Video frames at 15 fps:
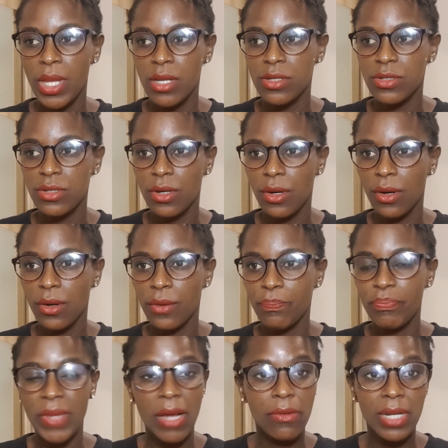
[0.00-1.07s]
So
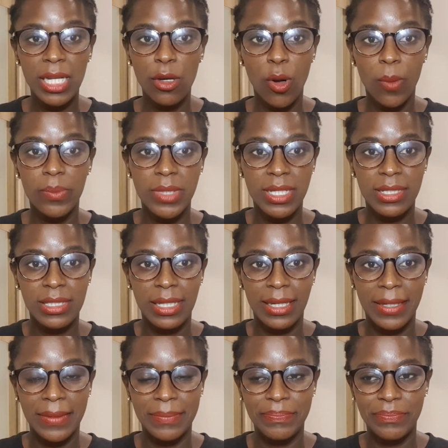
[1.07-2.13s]
I really hope this
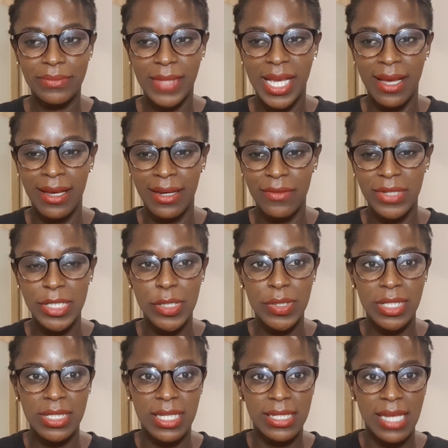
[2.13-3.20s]

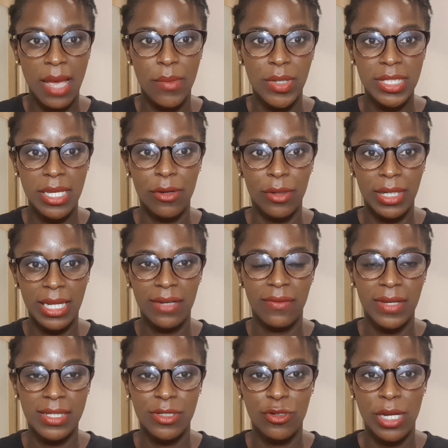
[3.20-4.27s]
reduces the time you take on
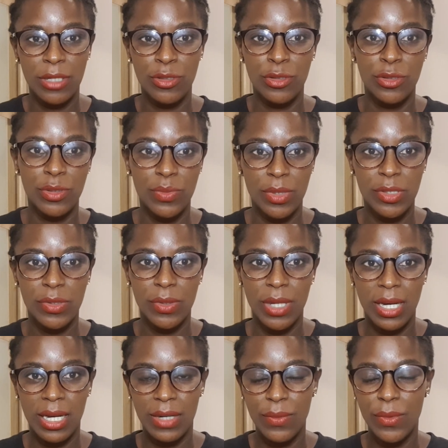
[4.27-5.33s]
Netflix trying to choose what
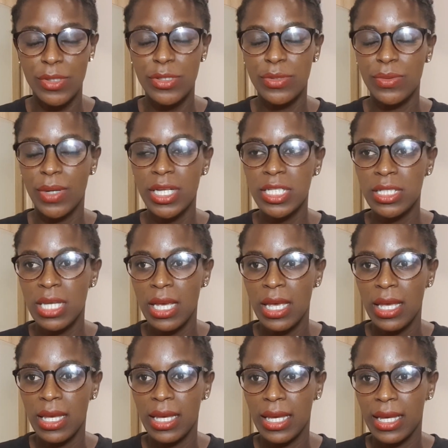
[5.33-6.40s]
to watch.
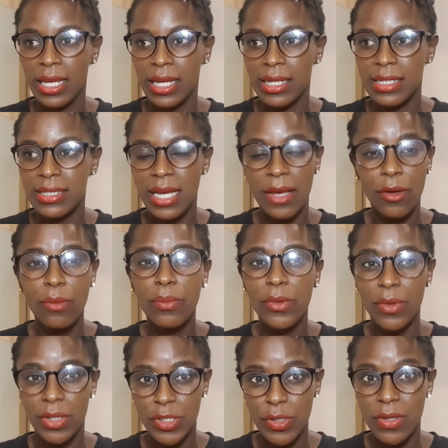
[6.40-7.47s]
And I hope you
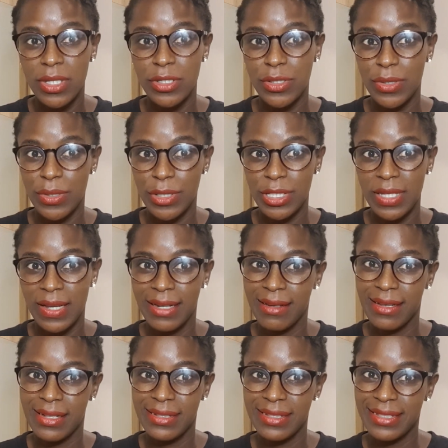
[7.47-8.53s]
enjoy the shows, and
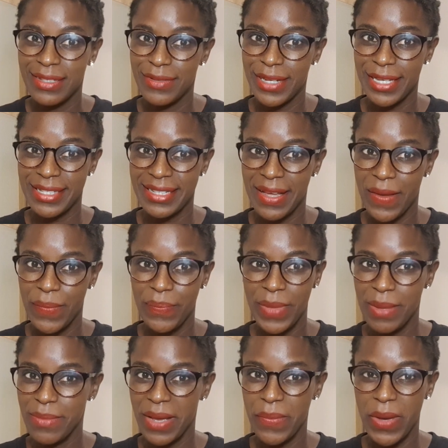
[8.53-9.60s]
I'll see you next time.
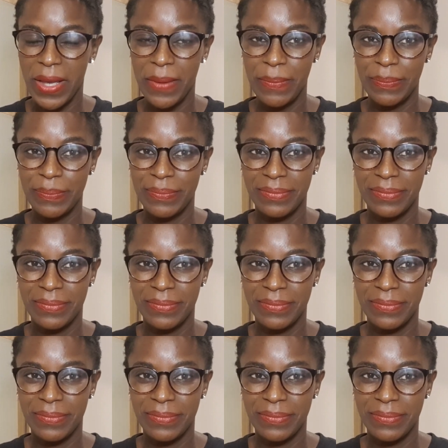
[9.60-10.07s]
Bye bye.